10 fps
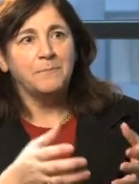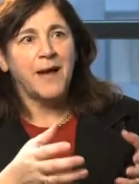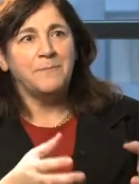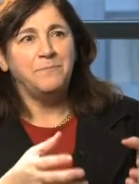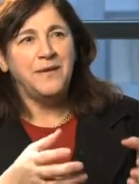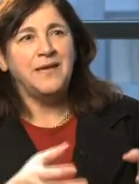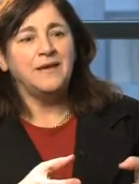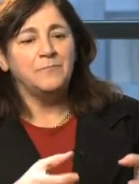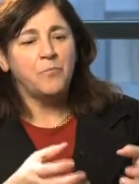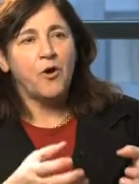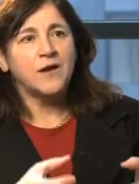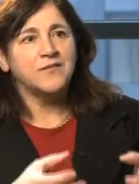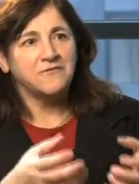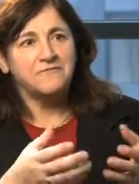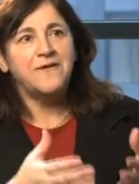by being part
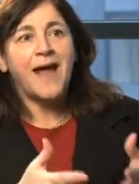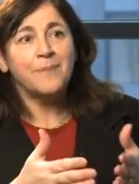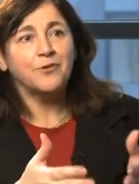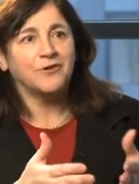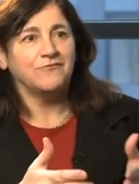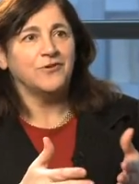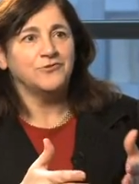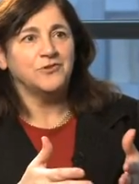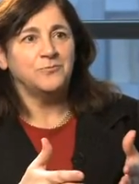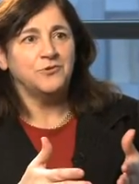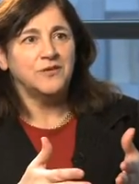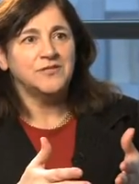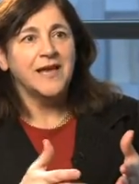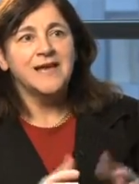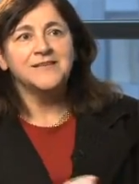of the fabric of those
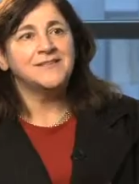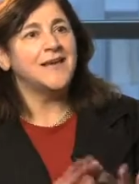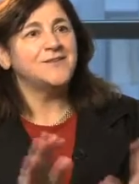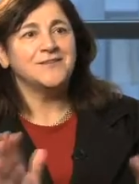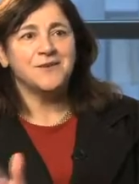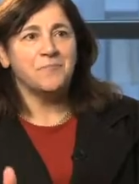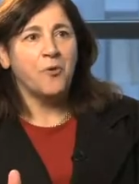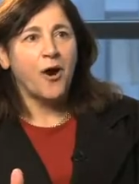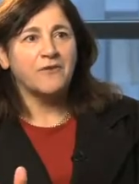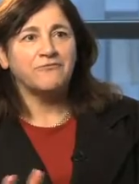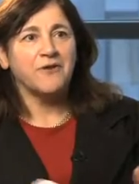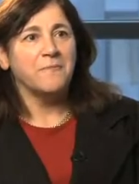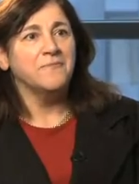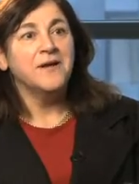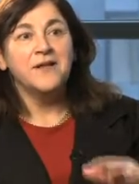communities sets us apart
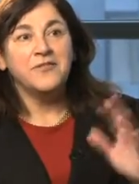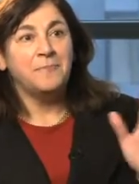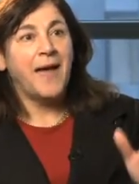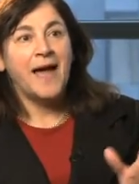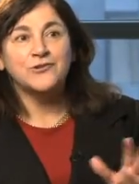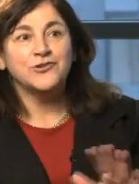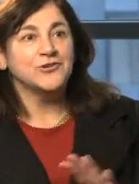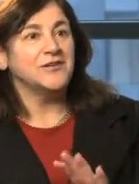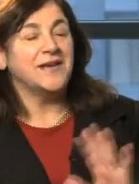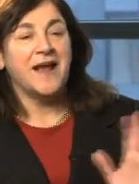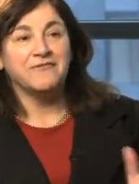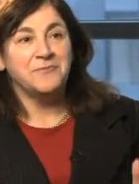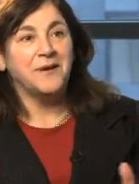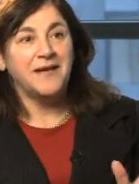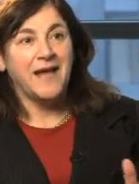from the patches and
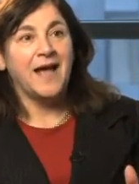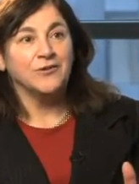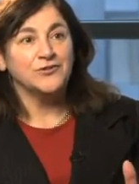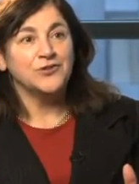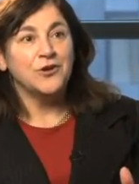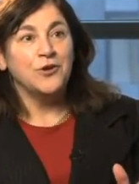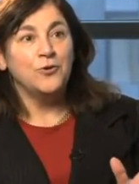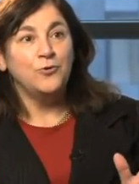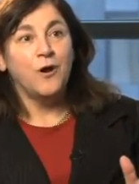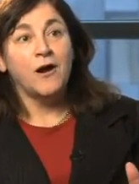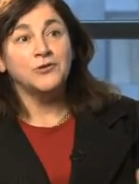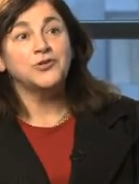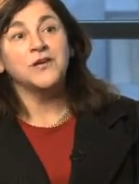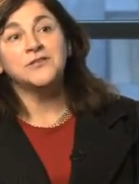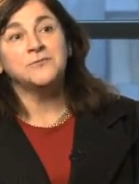everybody else who are
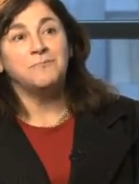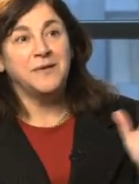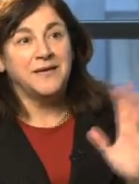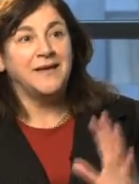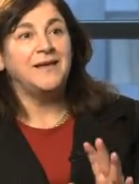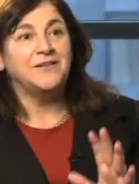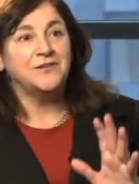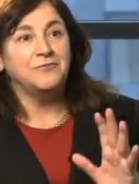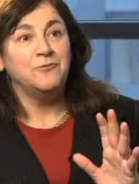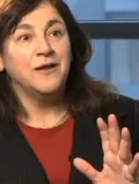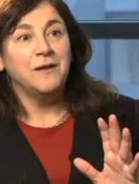just beginning to